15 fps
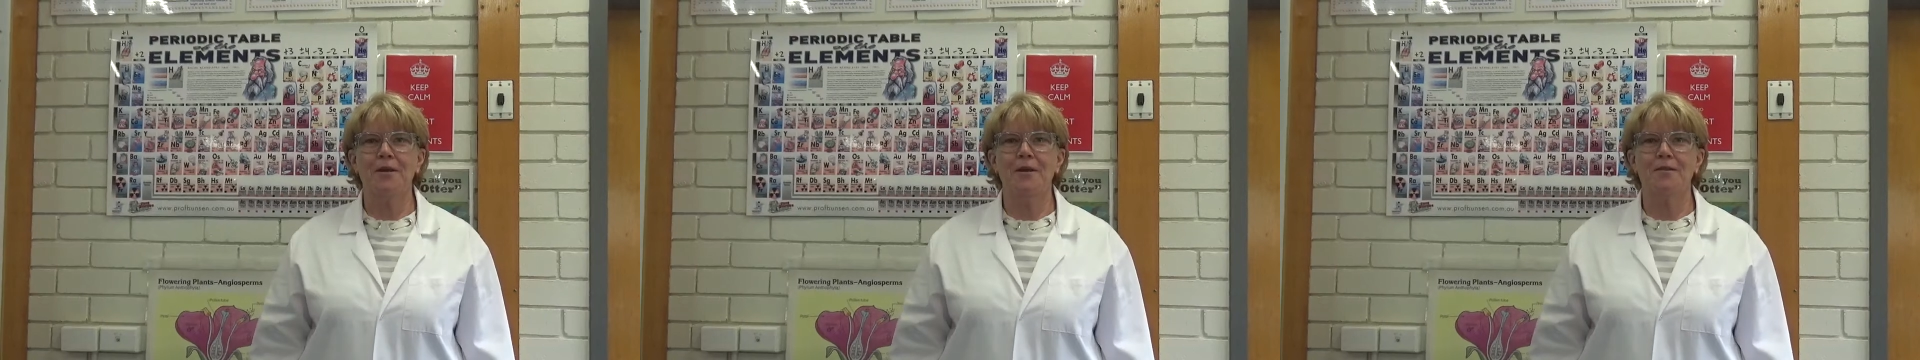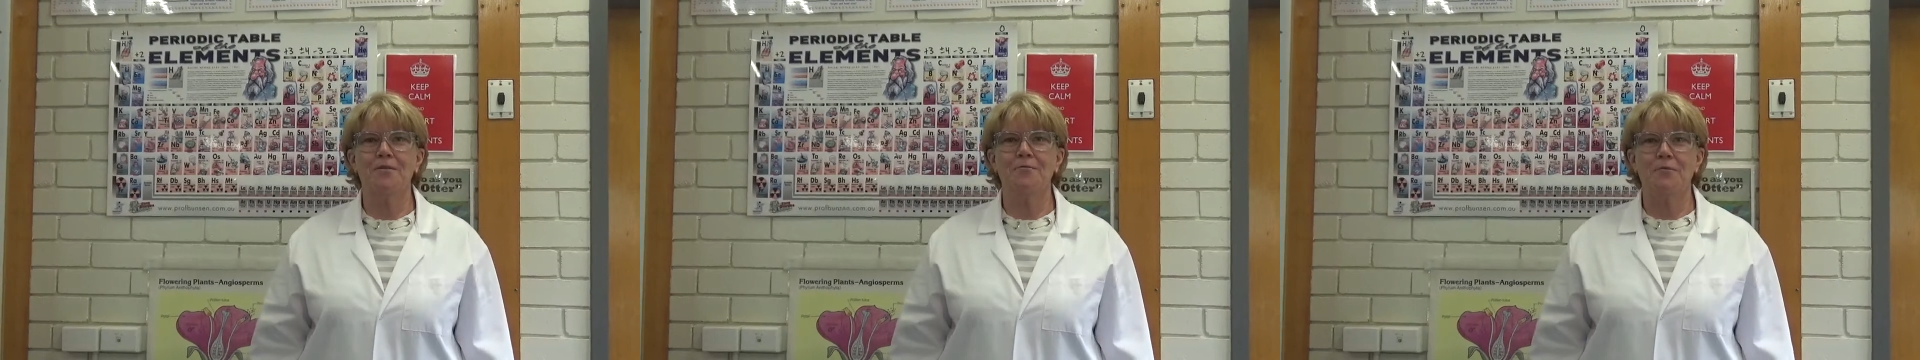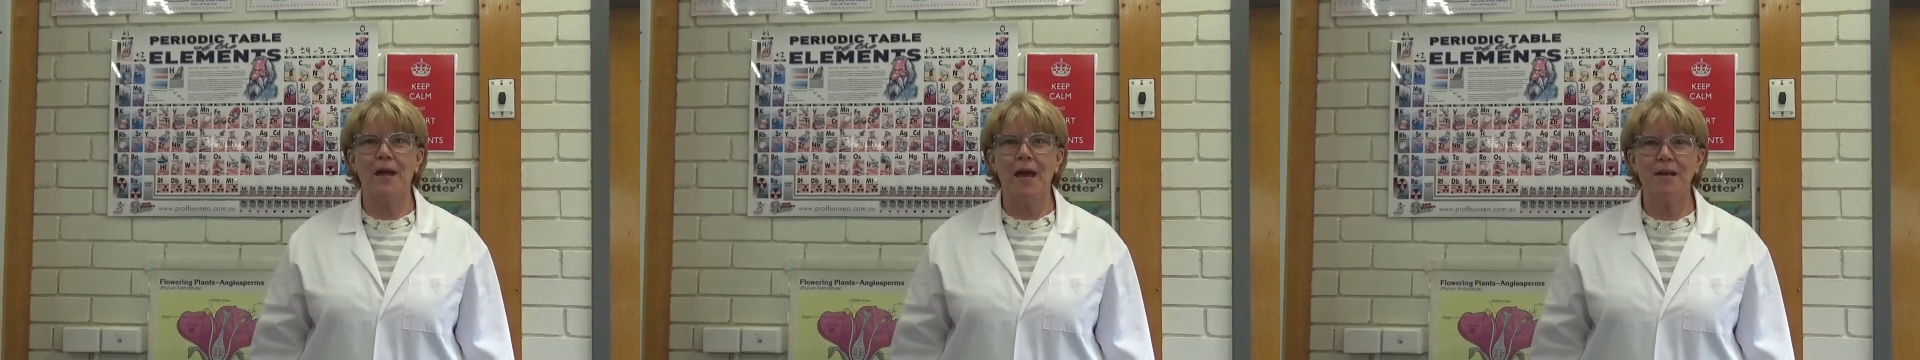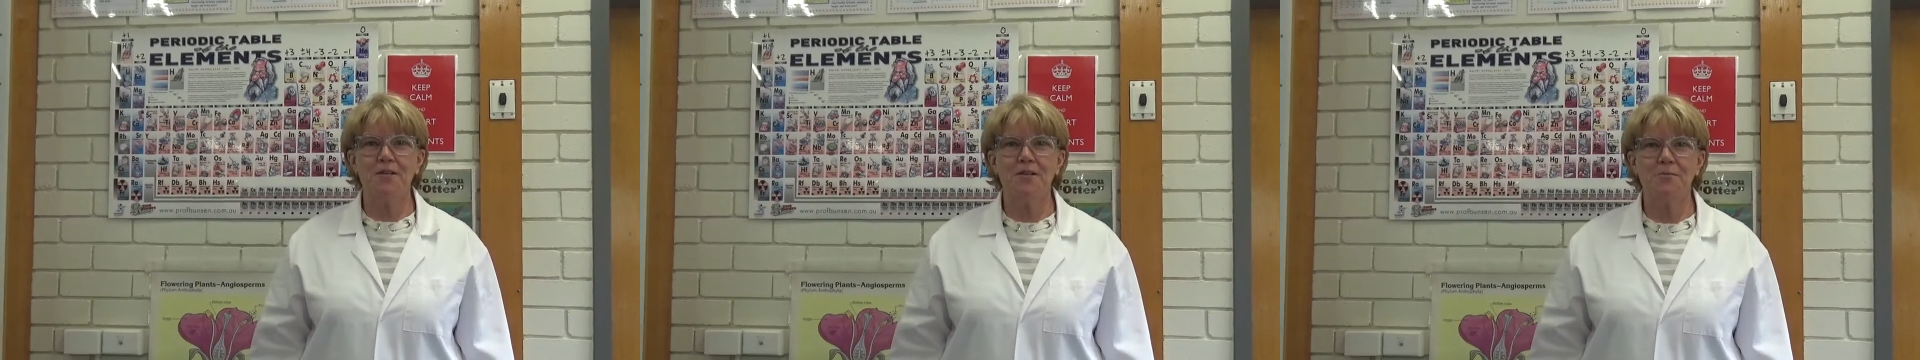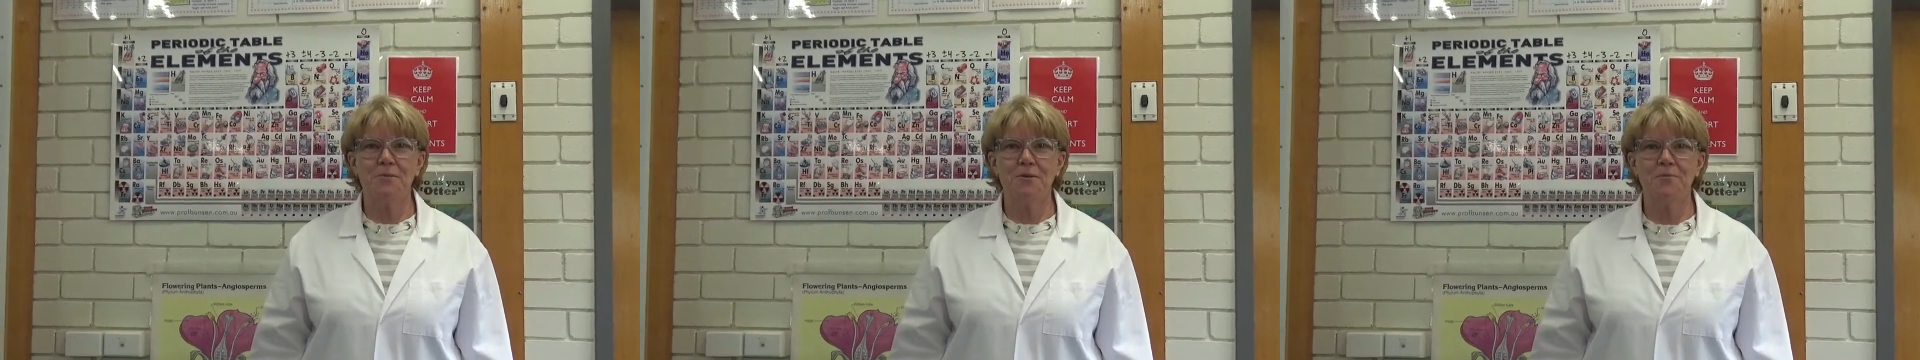at the
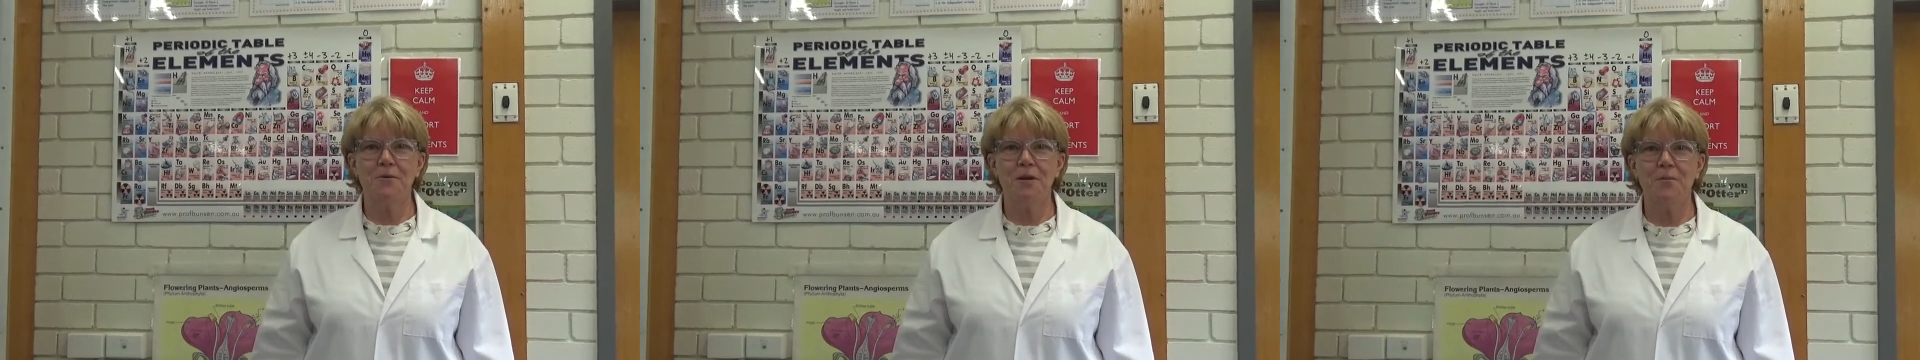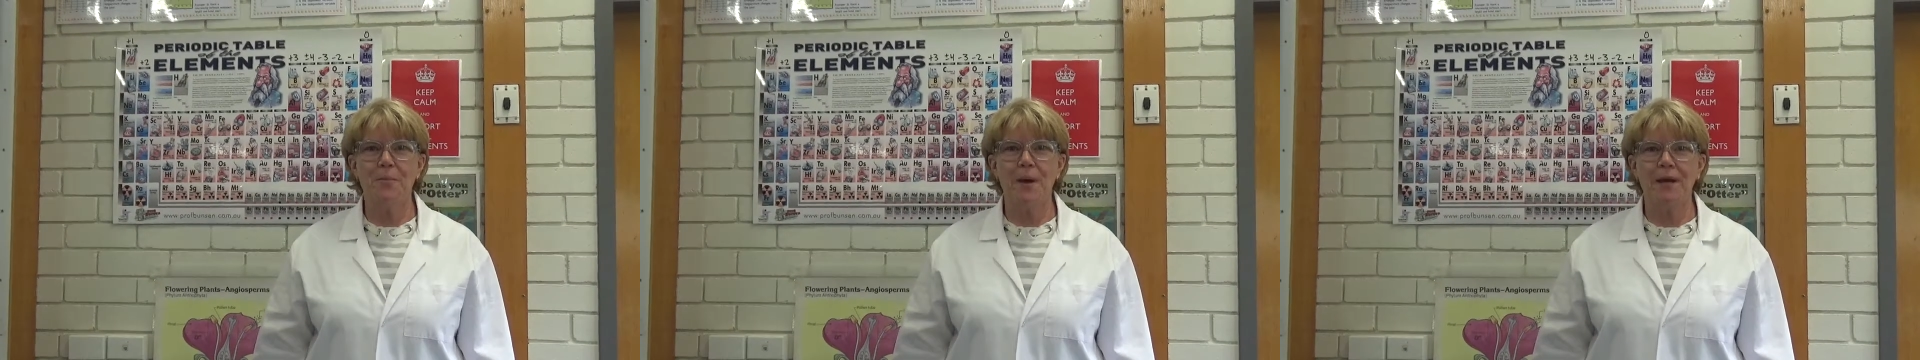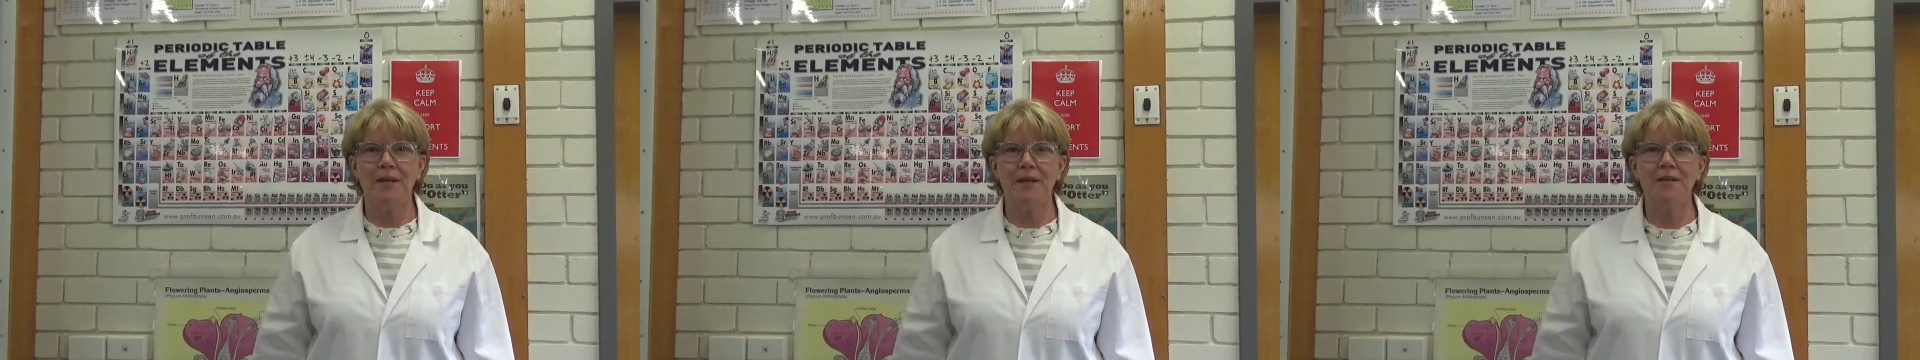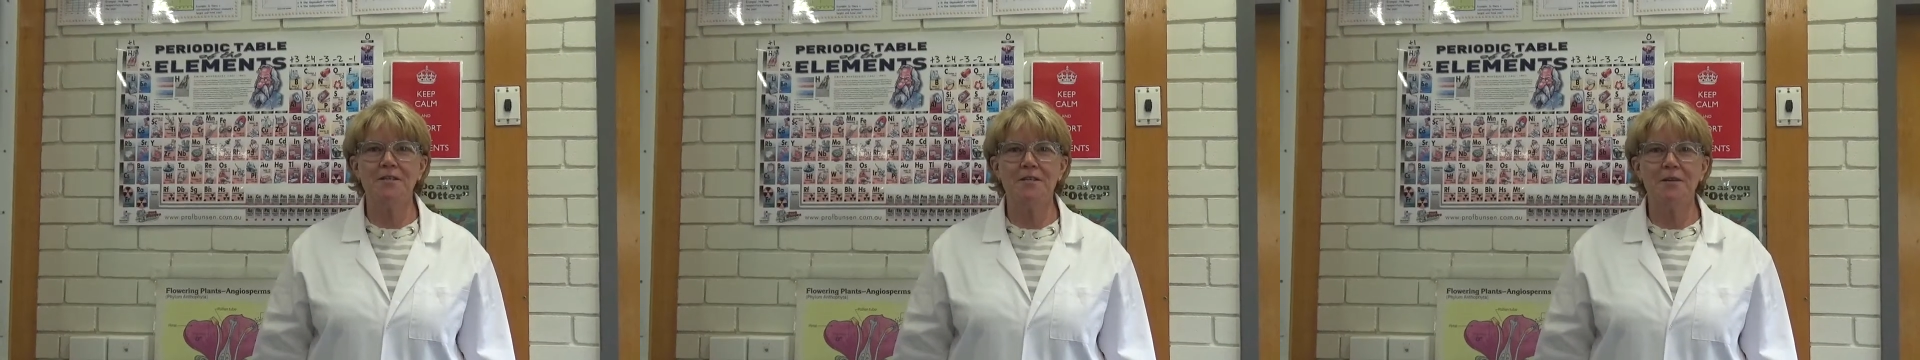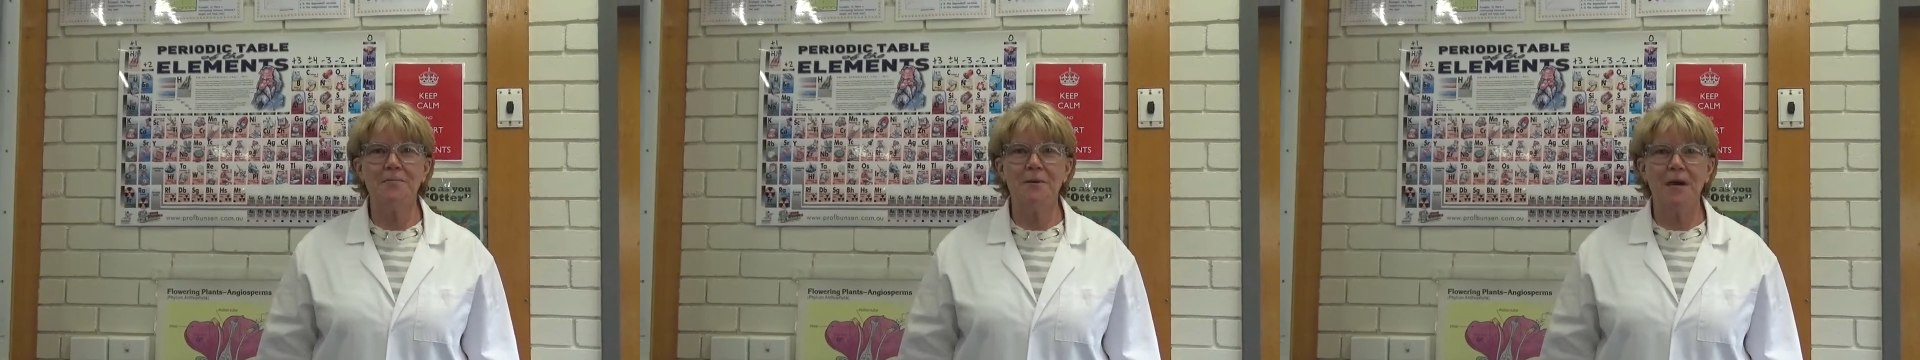reaction between
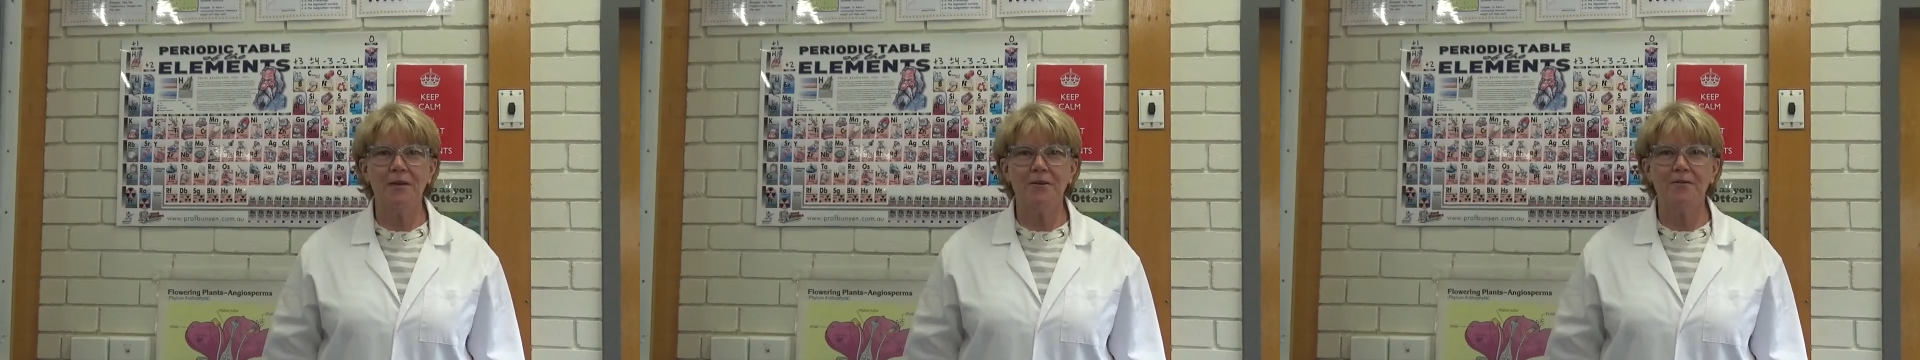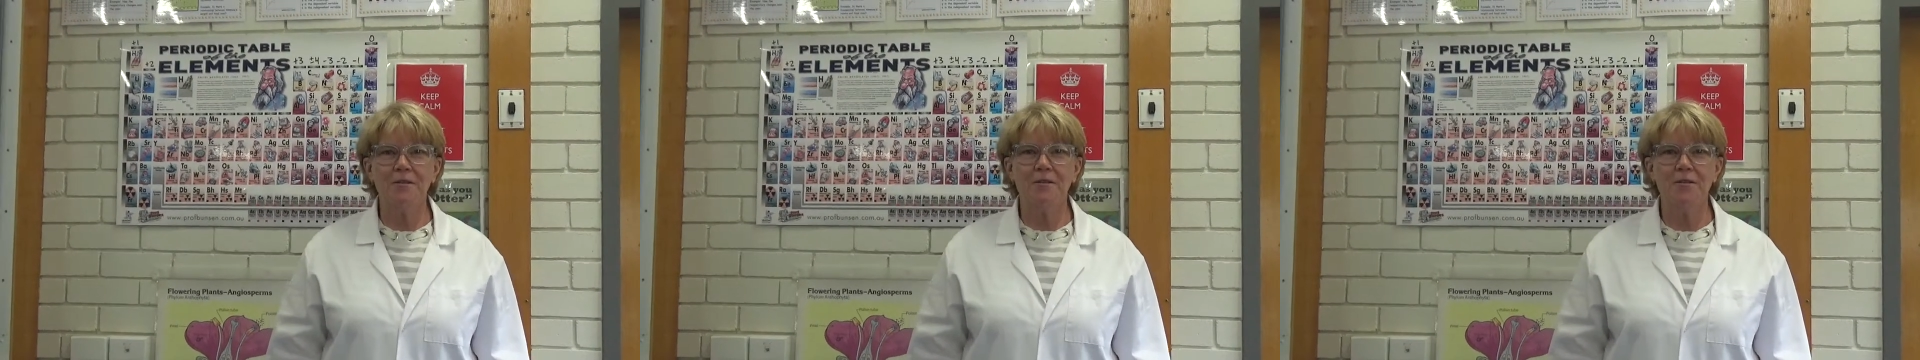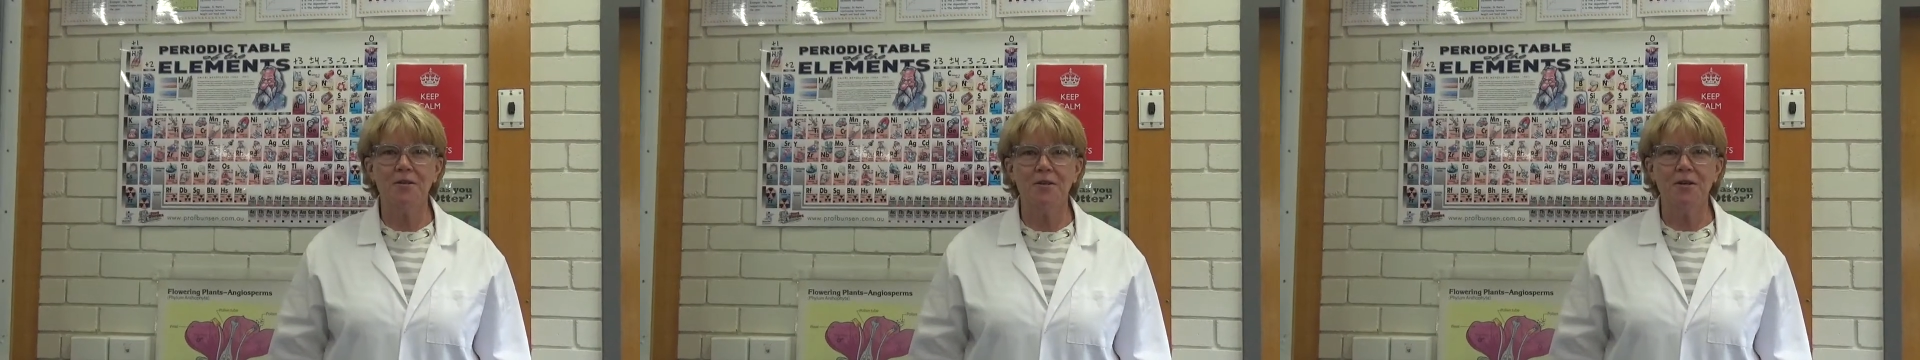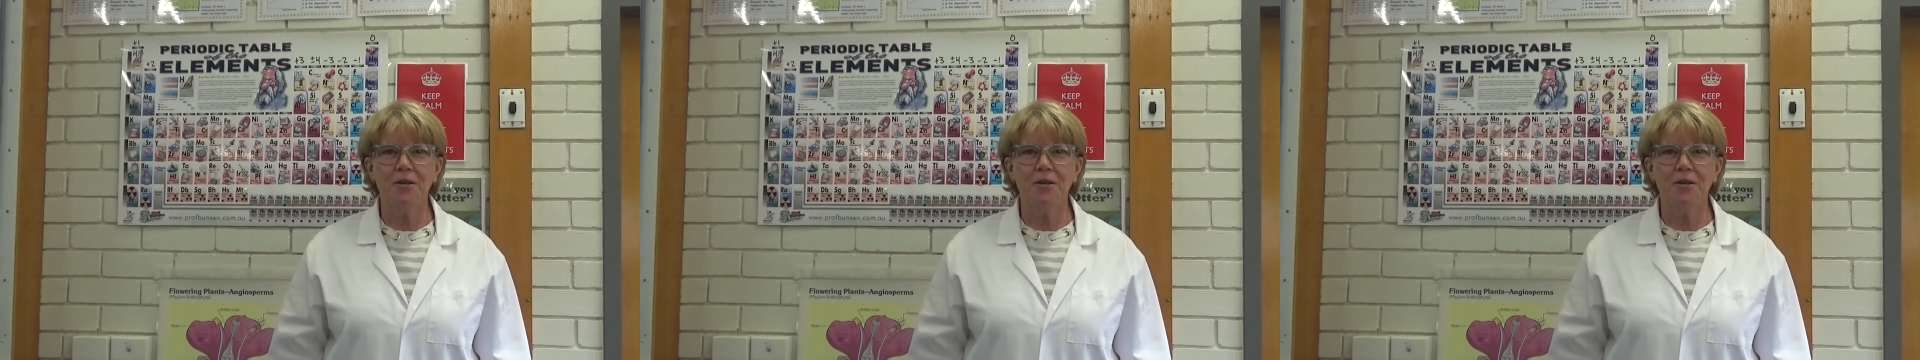magnesium and oxygen.